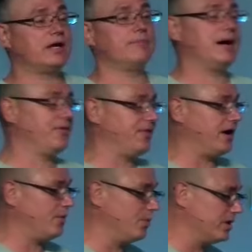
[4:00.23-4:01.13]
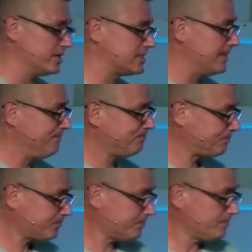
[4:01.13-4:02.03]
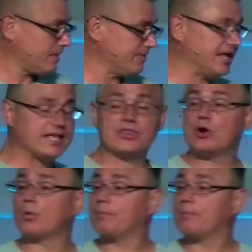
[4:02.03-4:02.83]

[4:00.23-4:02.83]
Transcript: about that was that there were